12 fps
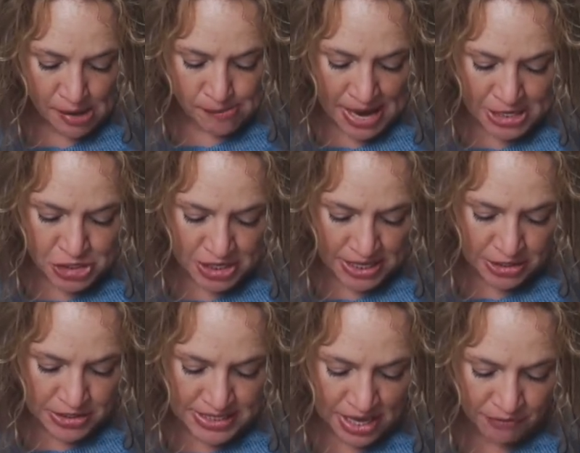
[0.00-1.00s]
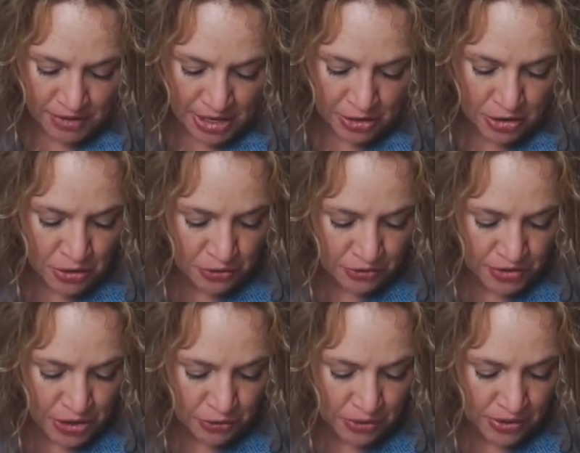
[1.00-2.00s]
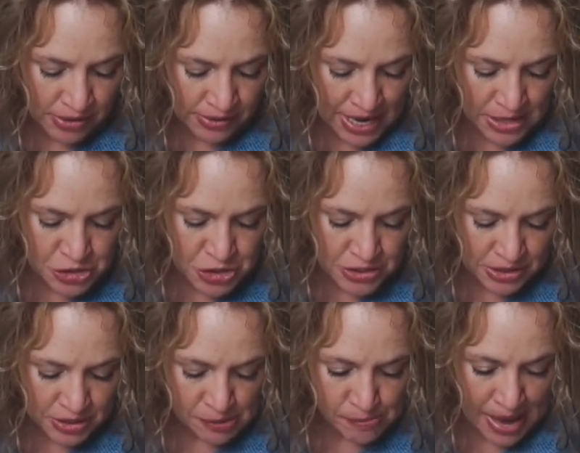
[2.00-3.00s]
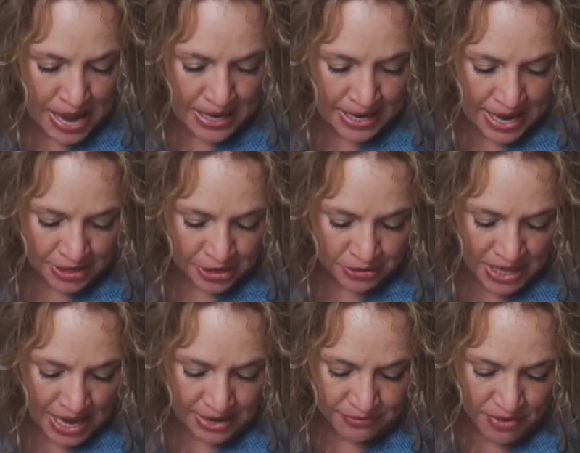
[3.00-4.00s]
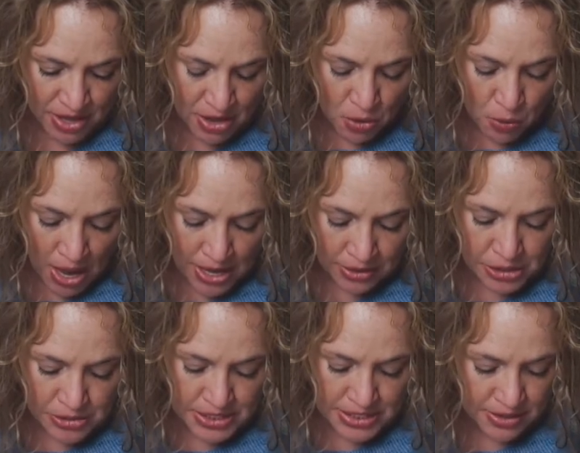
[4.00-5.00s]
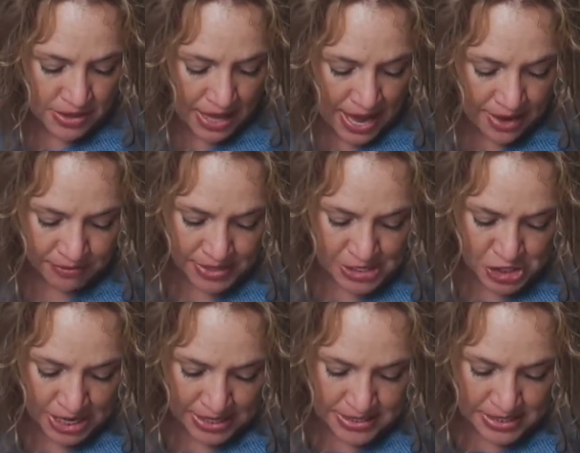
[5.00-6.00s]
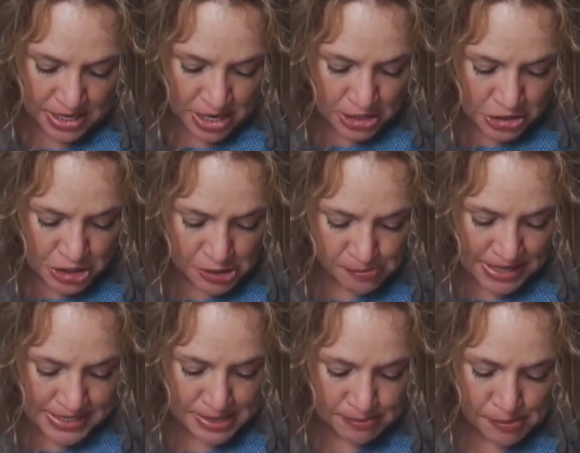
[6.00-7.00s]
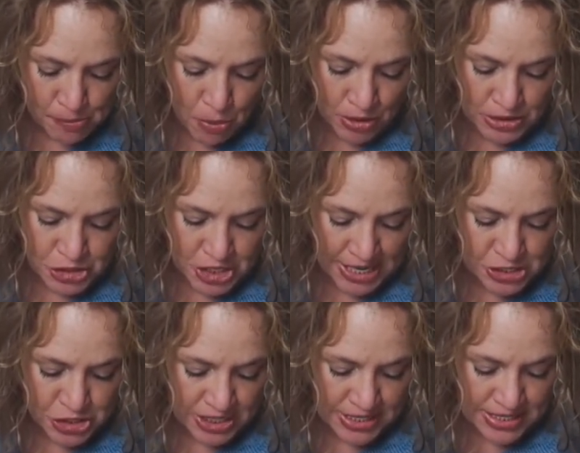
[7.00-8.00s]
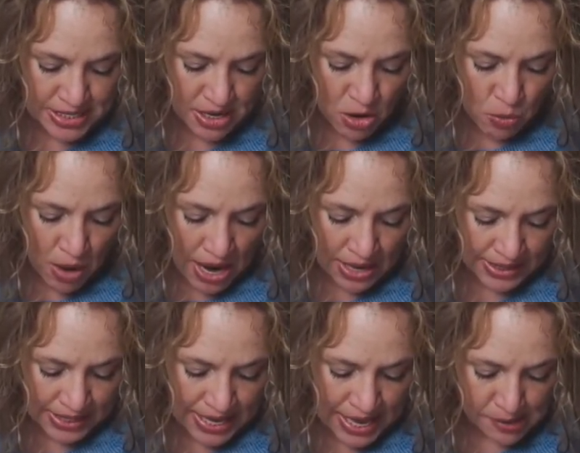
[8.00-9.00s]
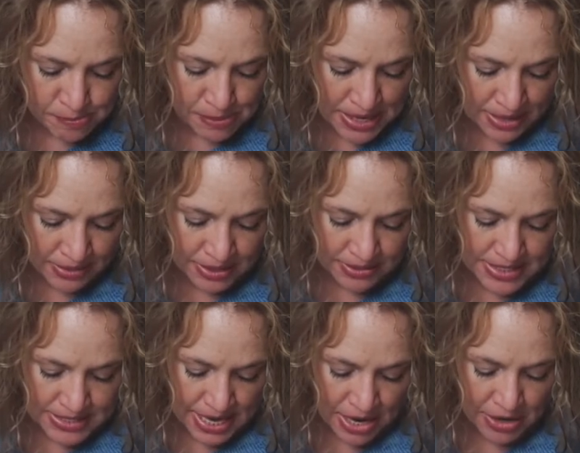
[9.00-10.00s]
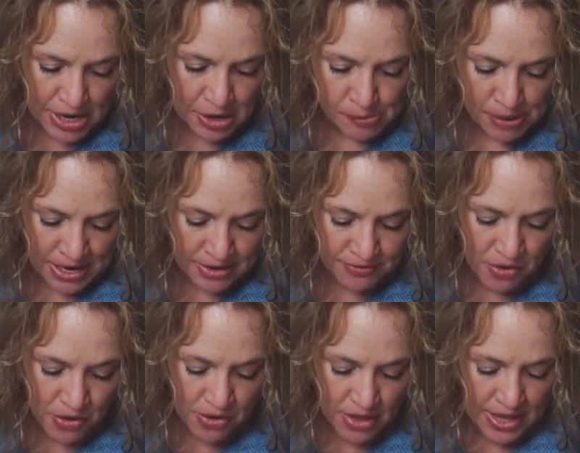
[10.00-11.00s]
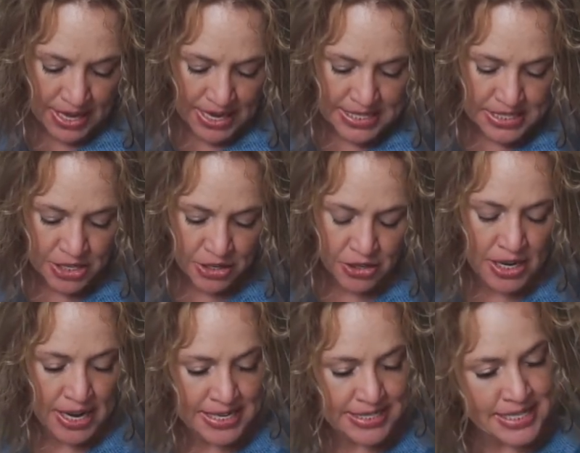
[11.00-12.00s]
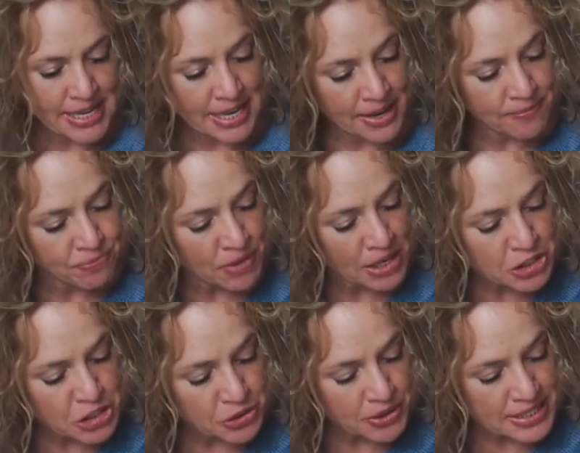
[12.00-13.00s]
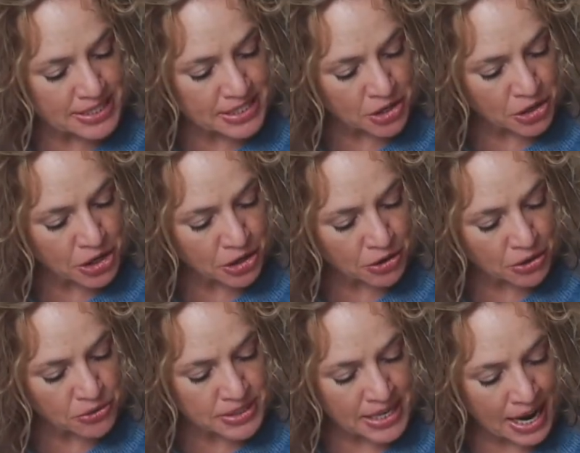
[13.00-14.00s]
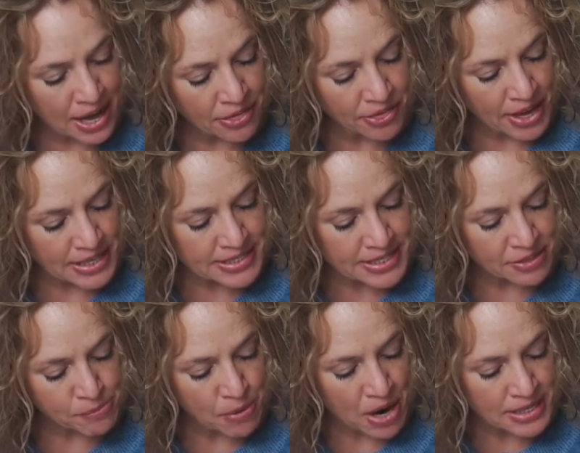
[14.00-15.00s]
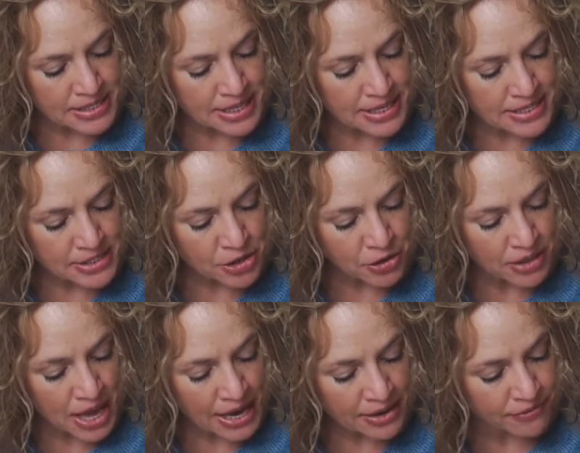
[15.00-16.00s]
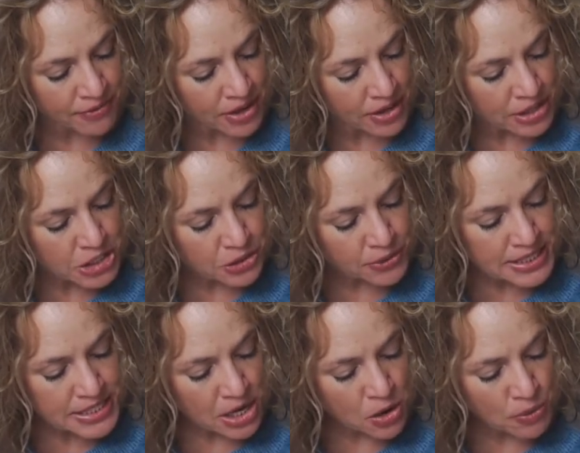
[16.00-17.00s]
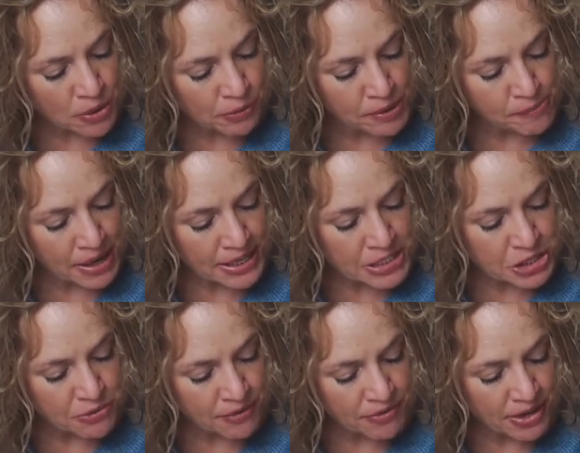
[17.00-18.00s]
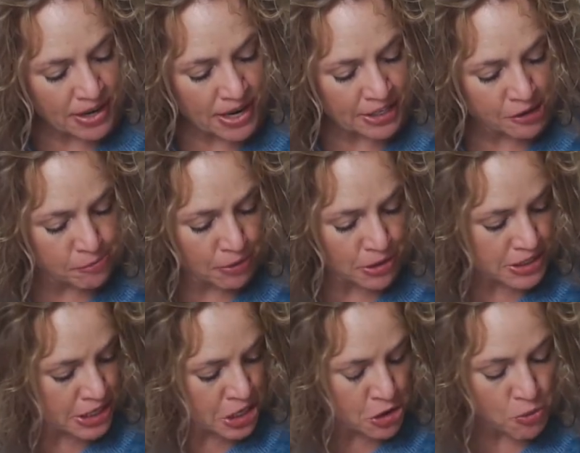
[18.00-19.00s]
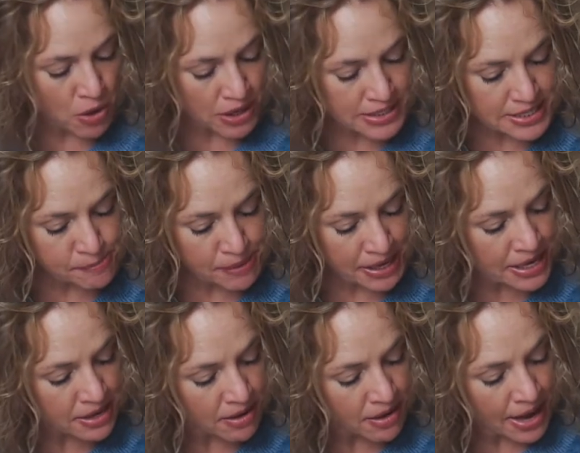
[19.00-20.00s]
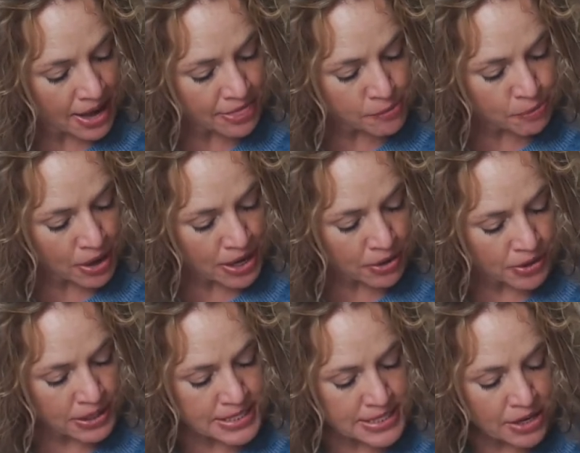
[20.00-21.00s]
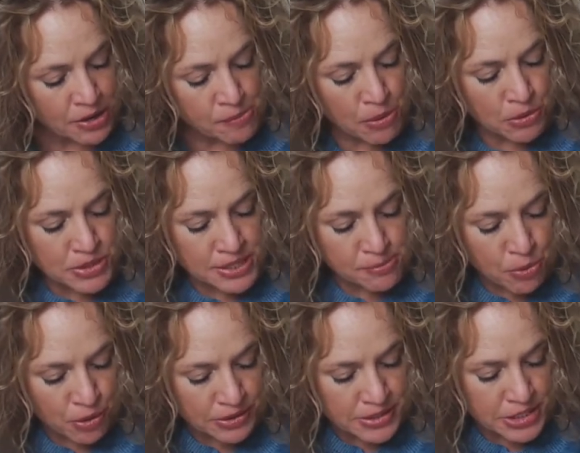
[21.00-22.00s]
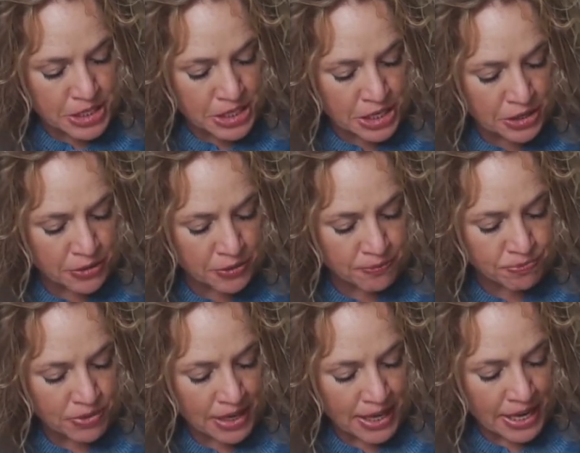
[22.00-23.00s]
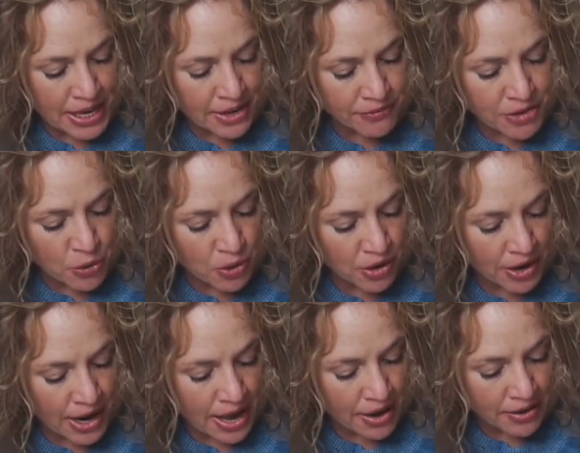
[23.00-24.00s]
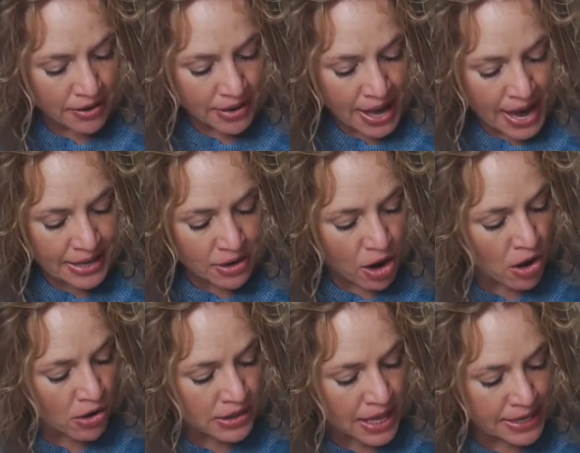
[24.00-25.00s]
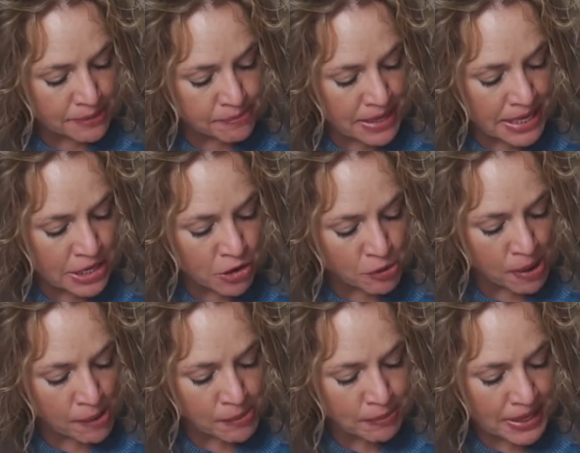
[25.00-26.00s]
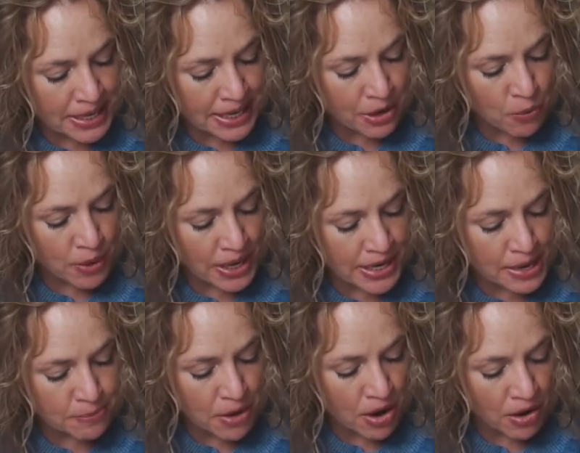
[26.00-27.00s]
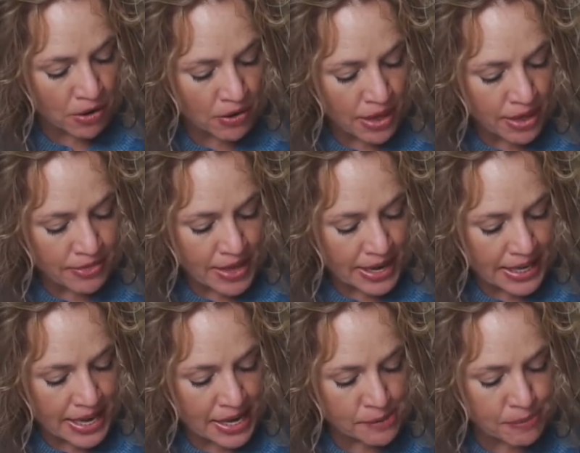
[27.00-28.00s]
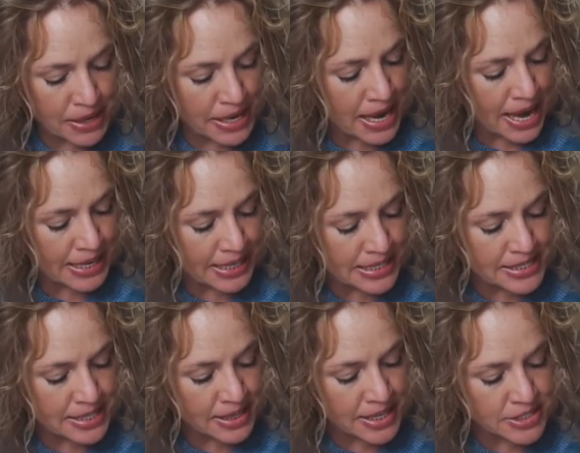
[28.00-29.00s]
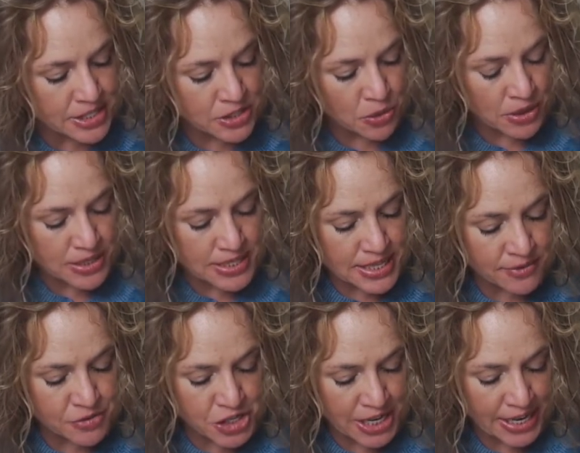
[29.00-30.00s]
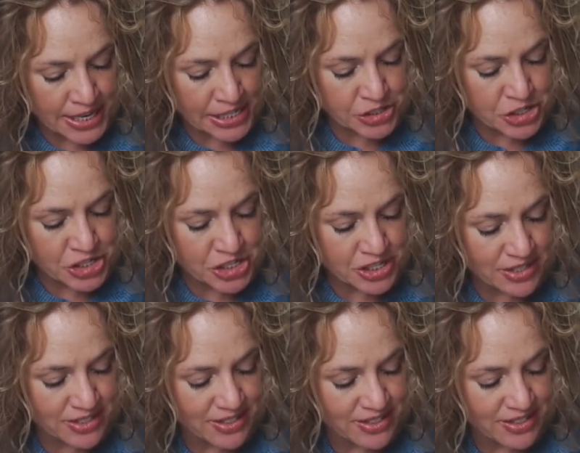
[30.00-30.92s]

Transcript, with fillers: Imagining yourself at your own funeral allows you to look back at your life while you still have the chance to make some important changes. While it can be a little scary or painful, it's a good idea to consider your own death and, in the process, your life. Doing so will remind you of the kind of person you want to be and the priorities that are most important to you. If you're at all like me, you'll probably get a wake up call that can be an excellent source of change.